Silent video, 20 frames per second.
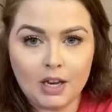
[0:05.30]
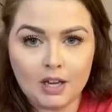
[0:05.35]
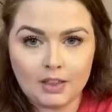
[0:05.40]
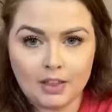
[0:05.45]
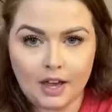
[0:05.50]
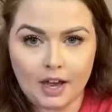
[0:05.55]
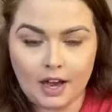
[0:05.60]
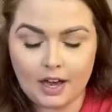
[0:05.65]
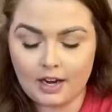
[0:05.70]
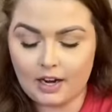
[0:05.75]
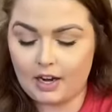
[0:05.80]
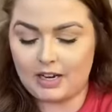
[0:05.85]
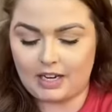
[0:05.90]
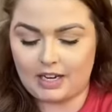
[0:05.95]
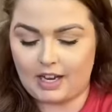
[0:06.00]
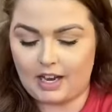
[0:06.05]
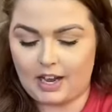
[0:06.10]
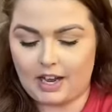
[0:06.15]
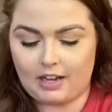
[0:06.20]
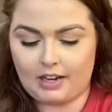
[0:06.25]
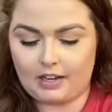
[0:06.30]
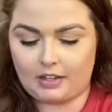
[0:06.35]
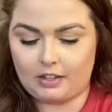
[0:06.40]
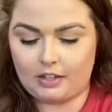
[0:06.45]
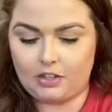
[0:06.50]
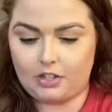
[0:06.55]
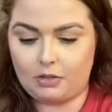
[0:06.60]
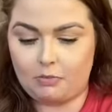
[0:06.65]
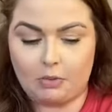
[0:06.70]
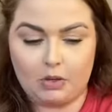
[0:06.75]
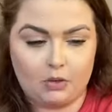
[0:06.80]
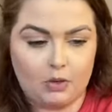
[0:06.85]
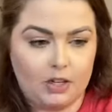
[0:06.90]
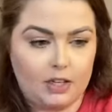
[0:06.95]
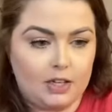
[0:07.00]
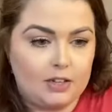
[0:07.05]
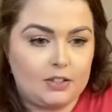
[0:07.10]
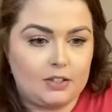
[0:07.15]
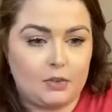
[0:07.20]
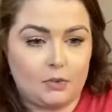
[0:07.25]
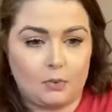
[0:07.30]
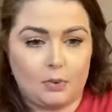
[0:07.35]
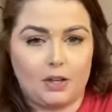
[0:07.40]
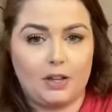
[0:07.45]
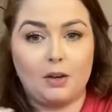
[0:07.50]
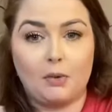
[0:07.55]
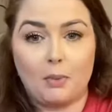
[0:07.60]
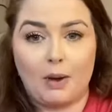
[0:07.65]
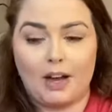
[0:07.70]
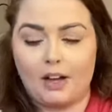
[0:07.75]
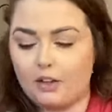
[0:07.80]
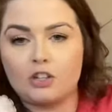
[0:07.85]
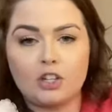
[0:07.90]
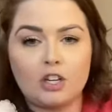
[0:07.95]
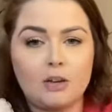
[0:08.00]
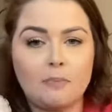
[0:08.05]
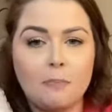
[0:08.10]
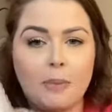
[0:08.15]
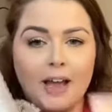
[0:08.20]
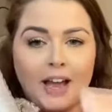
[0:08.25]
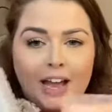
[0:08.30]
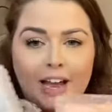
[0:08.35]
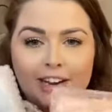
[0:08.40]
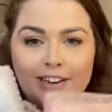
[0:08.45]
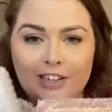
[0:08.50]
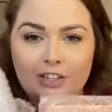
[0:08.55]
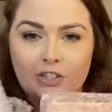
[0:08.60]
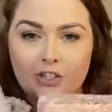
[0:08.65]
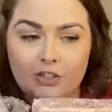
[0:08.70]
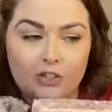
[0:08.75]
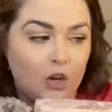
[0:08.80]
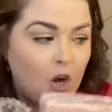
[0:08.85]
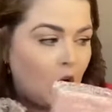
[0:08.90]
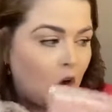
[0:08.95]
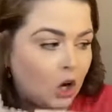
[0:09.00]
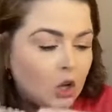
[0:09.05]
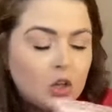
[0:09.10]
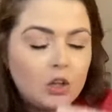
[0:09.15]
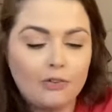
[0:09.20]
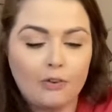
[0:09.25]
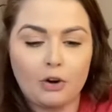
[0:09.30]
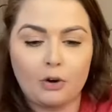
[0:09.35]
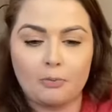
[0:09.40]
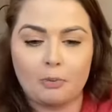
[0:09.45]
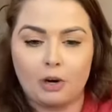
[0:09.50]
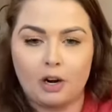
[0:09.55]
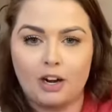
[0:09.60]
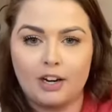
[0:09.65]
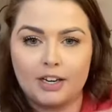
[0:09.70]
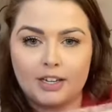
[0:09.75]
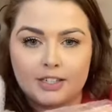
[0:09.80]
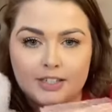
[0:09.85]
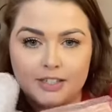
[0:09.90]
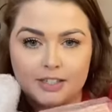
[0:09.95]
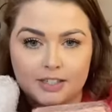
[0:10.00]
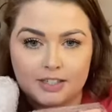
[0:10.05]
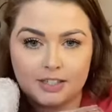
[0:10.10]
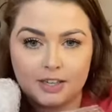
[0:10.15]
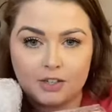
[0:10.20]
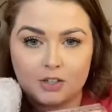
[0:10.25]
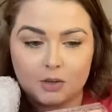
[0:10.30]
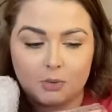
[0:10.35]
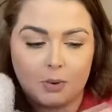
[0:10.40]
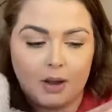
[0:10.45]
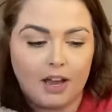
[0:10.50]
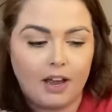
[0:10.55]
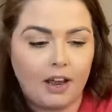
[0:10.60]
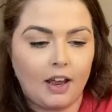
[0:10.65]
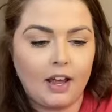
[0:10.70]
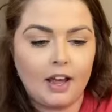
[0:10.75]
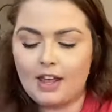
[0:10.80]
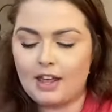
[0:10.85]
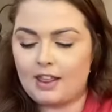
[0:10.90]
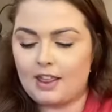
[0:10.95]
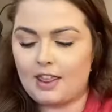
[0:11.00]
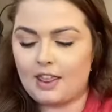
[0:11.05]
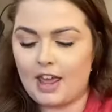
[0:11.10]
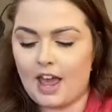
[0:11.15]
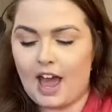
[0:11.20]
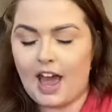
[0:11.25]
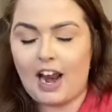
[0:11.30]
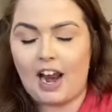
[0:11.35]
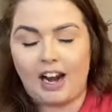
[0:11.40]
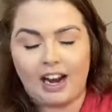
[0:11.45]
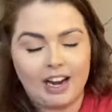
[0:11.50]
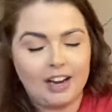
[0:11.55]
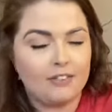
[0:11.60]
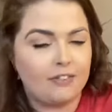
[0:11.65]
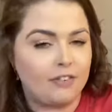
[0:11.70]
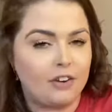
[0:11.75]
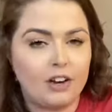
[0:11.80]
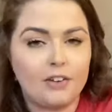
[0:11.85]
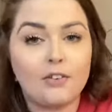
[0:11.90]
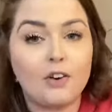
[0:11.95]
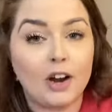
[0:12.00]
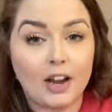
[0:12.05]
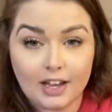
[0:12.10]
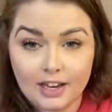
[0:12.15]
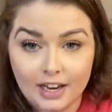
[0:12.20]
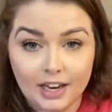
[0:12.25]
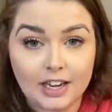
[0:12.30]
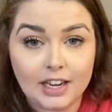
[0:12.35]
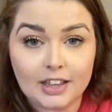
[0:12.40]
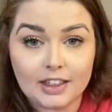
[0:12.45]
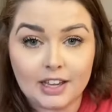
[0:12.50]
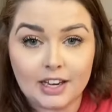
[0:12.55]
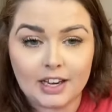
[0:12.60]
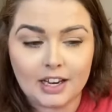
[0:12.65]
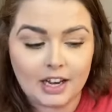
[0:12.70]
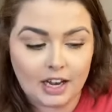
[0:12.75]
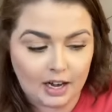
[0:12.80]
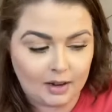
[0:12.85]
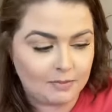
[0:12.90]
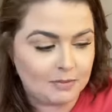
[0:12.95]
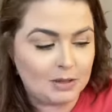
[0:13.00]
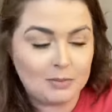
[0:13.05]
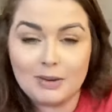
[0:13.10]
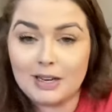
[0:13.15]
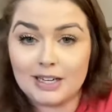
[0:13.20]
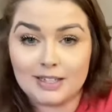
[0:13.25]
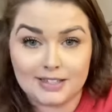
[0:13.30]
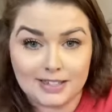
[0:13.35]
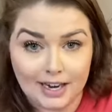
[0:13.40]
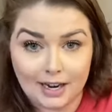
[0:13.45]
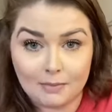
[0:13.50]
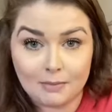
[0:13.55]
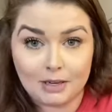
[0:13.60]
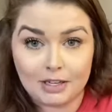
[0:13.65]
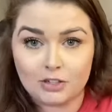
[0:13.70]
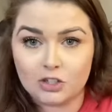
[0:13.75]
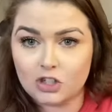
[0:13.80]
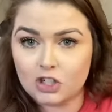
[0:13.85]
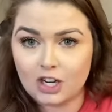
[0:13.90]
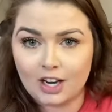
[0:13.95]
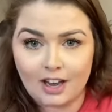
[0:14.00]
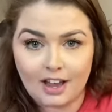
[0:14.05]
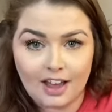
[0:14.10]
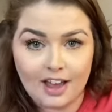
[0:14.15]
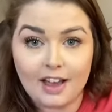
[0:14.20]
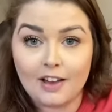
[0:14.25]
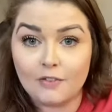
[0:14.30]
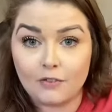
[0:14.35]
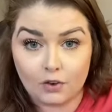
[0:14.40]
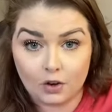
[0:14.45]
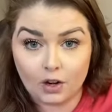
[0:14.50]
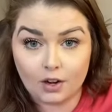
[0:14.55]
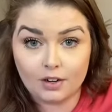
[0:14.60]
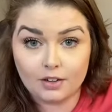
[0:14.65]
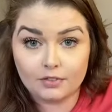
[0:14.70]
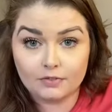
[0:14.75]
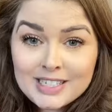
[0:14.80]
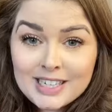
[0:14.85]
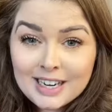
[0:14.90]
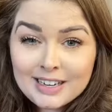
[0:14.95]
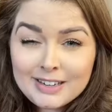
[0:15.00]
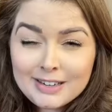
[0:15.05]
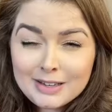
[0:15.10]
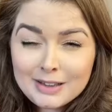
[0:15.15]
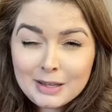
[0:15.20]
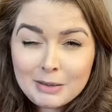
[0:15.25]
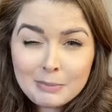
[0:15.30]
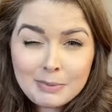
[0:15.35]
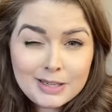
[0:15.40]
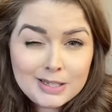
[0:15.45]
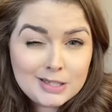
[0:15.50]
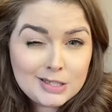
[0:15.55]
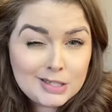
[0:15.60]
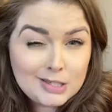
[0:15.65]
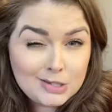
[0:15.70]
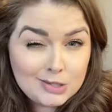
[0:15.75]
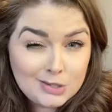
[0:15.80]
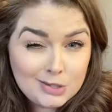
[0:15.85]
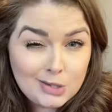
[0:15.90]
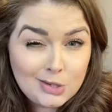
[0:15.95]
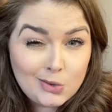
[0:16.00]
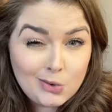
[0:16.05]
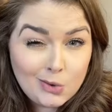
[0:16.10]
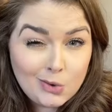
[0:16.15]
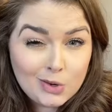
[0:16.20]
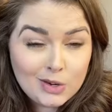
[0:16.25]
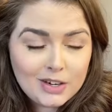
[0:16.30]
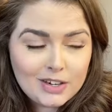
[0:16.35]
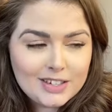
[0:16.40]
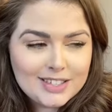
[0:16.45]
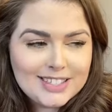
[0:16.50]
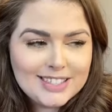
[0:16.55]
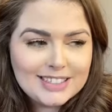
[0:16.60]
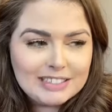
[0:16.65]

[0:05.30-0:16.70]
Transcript: that Nikki at Elli J Beauty does really well, she packages all of her products in such a way that I have never had anything come to me damaged, ever. I technically placed two orders.